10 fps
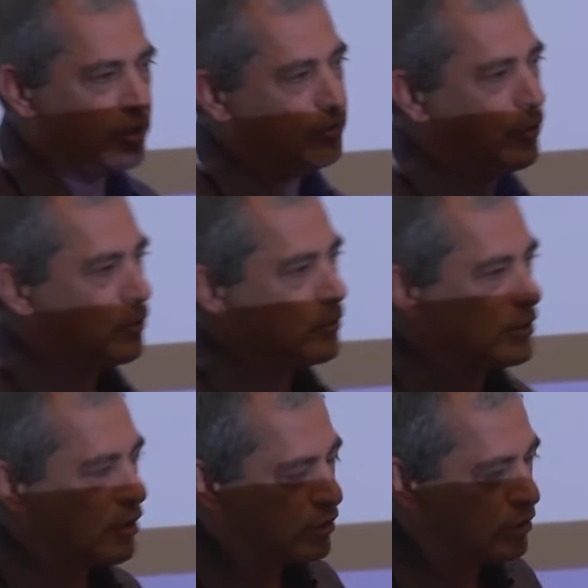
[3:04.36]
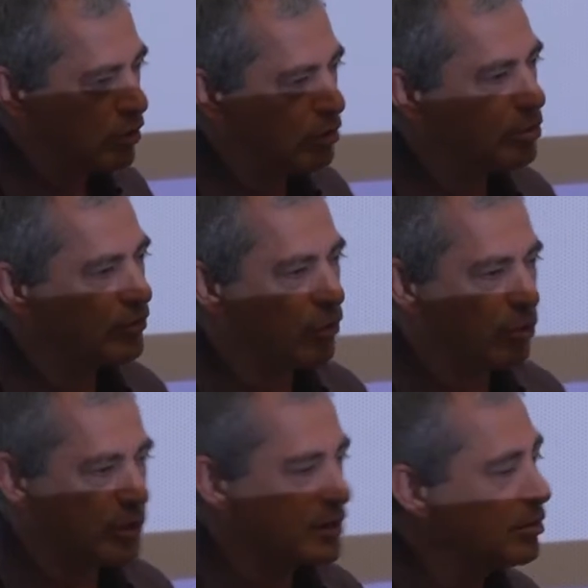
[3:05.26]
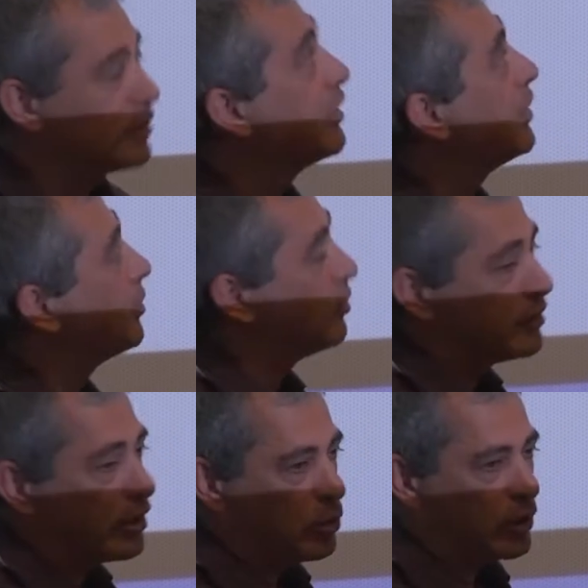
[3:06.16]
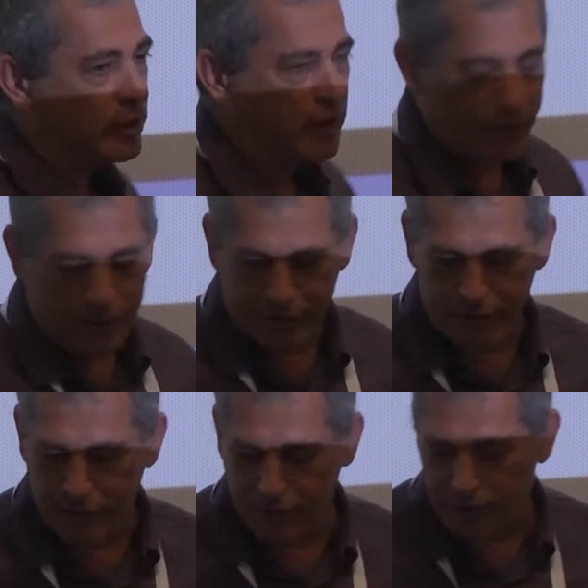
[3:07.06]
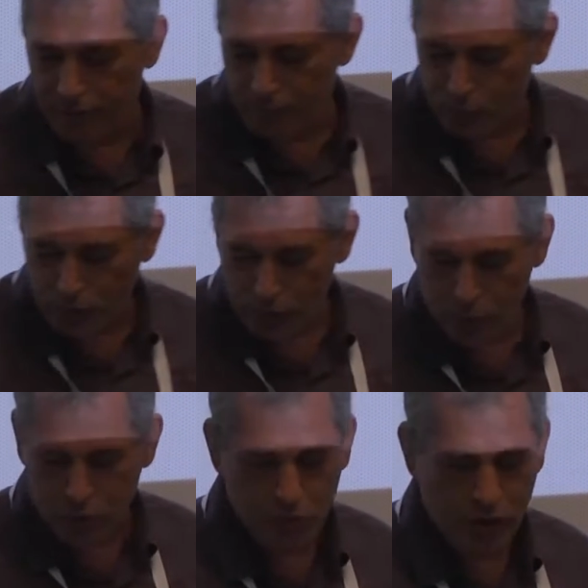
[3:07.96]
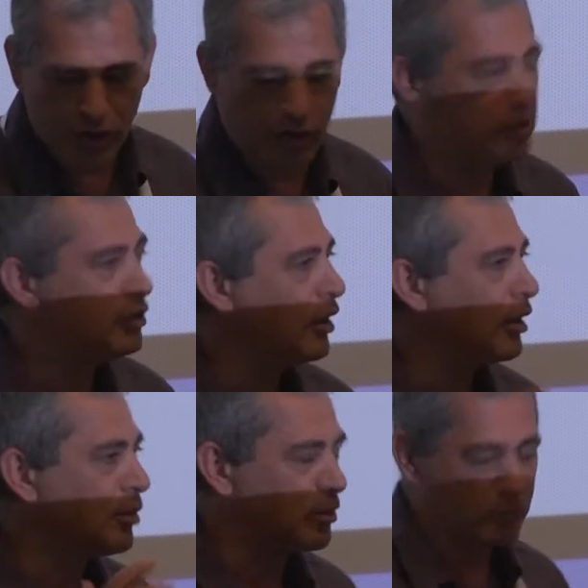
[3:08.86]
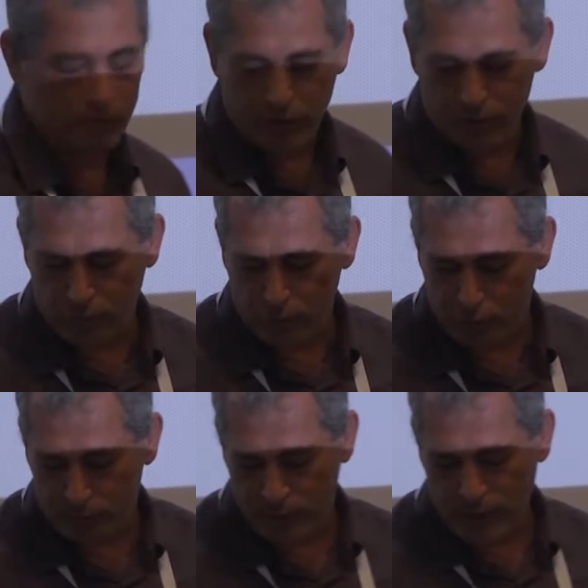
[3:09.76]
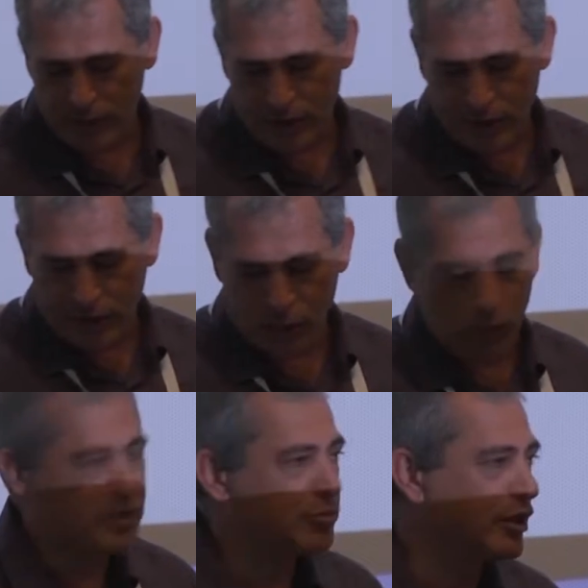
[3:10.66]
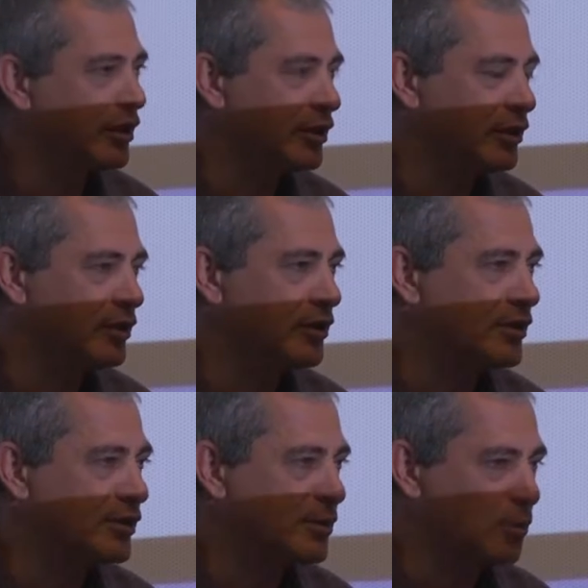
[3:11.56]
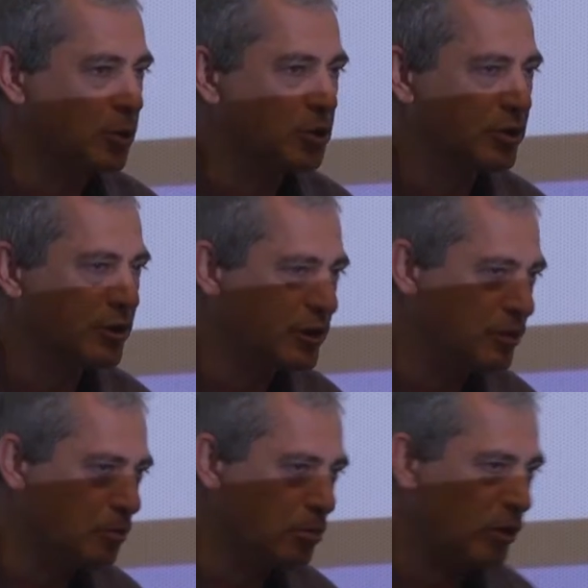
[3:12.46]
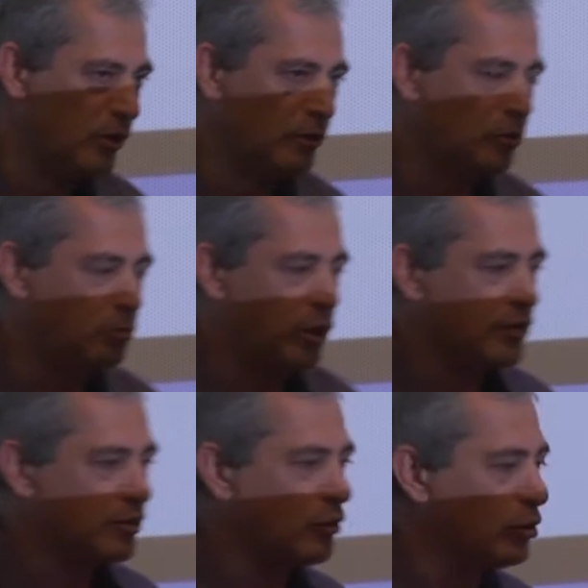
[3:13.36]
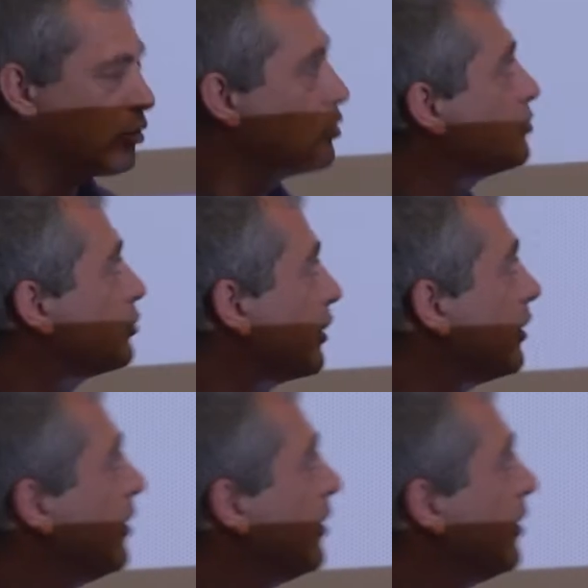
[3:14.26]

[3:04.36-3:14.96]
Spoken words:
focus on performance, but they cannot deal with the emerging amount of volume. And what's really needed is a solution that comprises of all those three.